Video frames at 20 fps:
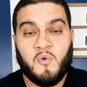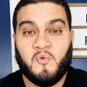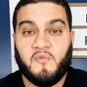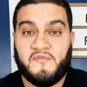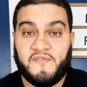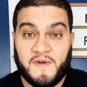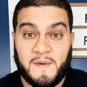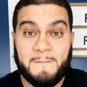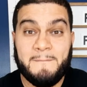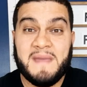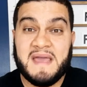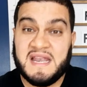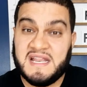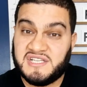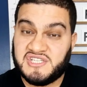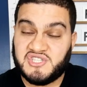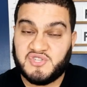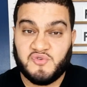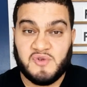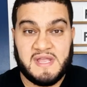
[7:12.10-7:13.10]
for
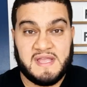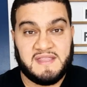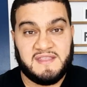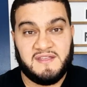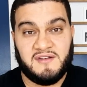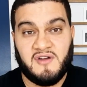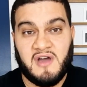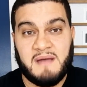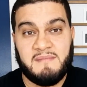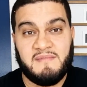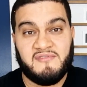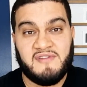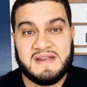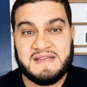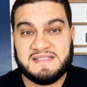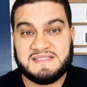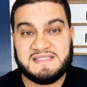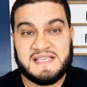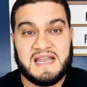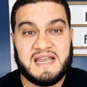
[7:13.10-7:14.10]
ministry, you know, I'm already
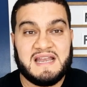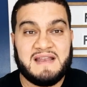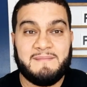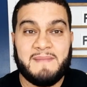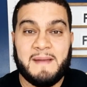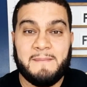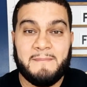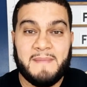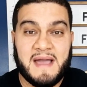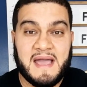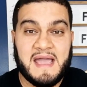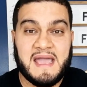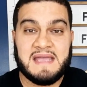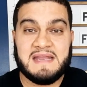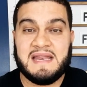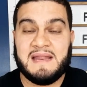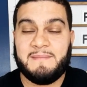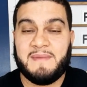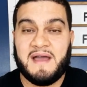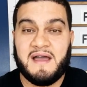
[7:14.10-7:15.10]
set it in my mind,
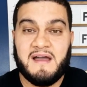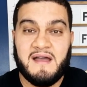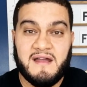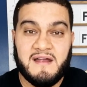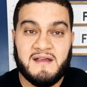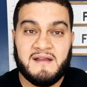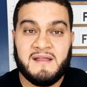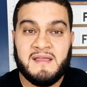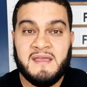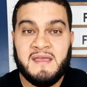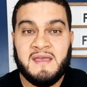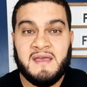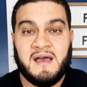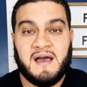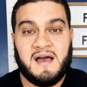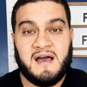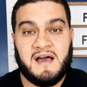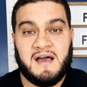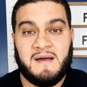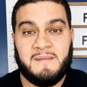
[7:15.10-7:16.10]
and my heart
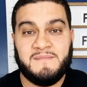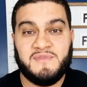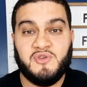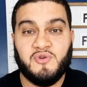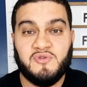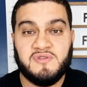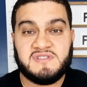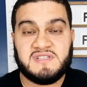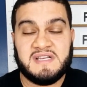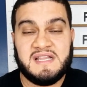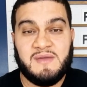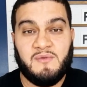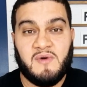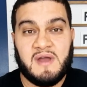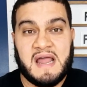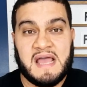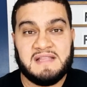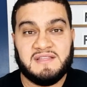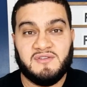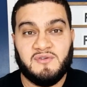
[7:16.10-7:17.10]
um, usually, what
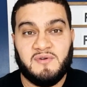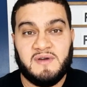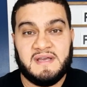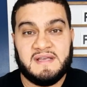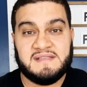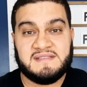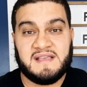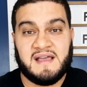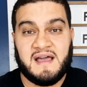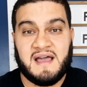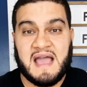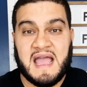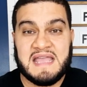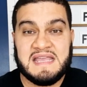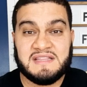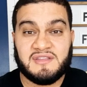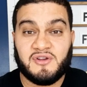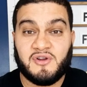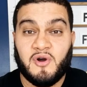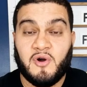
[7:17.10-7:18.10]
I do is uh, I
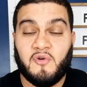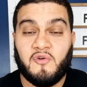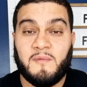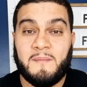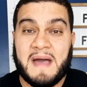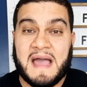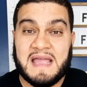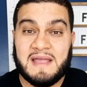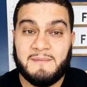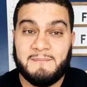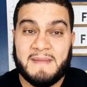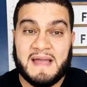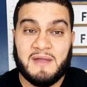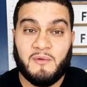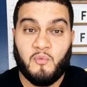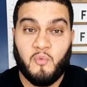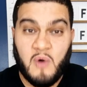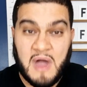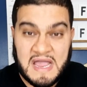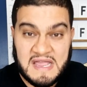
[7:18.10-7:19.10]
either go with my my
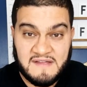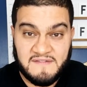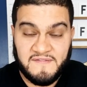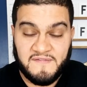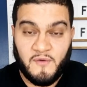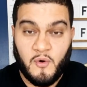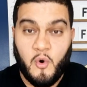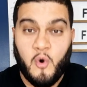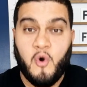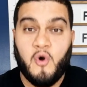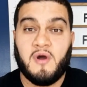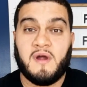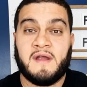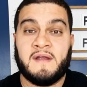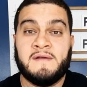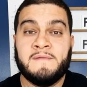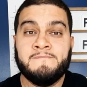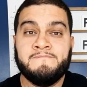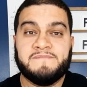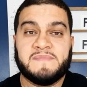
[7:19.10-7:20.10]
wife or
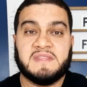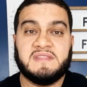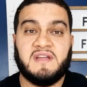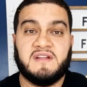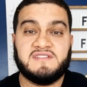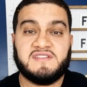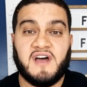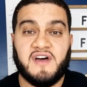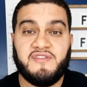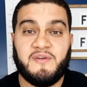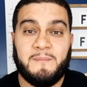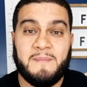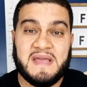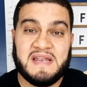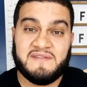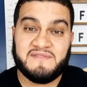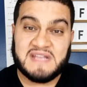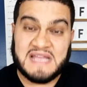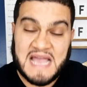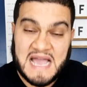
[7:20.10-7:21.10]
there's other men
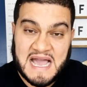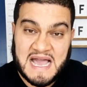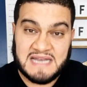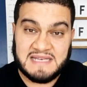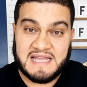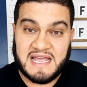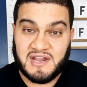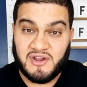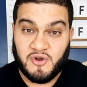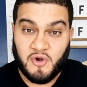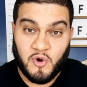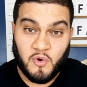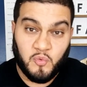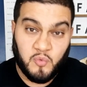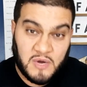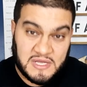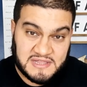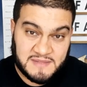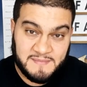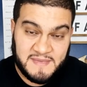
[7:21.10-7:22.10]
of God that go
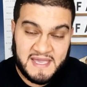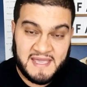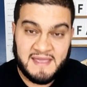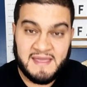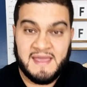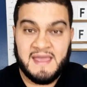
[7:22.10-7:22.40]
with me.